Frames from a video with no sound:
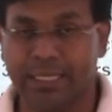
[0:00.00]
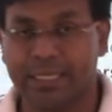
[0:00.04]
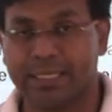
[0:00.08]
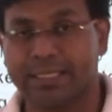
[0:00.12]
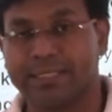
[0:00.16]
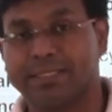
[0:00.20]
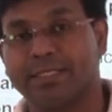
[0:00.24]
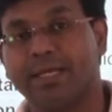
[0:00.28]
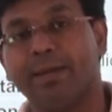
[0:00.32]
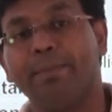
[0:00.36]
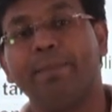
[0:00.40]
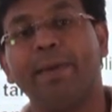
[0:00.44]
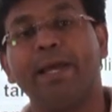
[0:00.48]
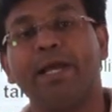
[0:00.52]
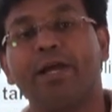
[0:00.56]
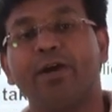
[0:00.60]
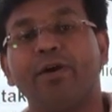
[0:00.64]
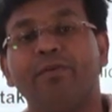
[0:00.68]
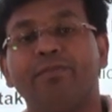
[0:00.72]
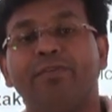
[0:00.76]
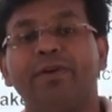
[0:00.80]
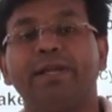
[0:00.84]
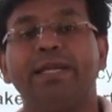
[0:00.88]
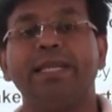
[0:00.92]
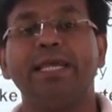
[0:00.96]
Reserve Bank
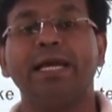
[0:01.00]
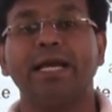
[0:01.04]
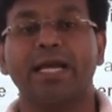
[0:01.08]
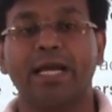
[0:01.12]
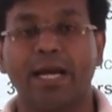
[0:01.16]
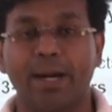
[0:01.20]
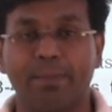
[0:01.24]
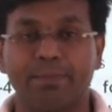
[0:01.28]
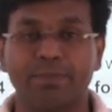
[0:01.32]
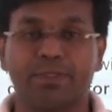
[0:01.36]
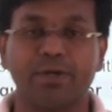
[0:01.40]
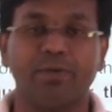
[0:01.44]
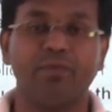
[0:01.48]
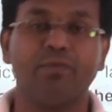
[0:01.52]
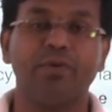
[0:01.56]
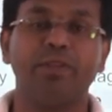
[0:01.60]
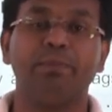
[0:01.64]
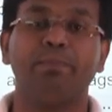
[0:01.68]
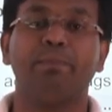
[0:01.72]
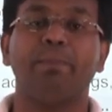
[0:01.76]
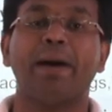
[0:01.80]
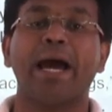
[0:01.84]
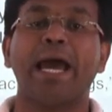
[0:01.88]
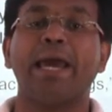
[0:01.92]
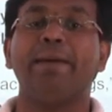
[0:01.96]
of India comes up
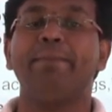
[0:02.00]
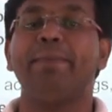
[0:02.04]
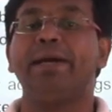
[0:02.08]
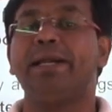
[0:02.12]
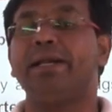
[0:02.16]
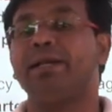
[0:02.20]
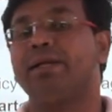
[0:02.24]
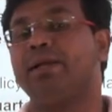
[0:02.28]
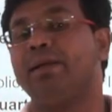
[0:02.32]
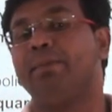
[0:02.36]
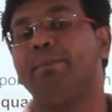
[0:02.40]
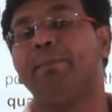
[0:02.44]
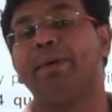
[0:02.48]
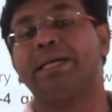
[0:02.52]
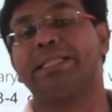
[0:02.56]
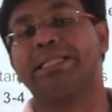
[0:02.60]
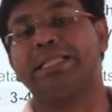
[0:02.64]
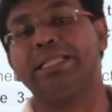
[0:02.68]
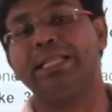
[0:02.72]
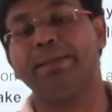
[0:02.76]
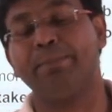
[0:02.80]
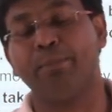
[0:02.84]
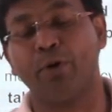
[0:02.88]
with bi-monthly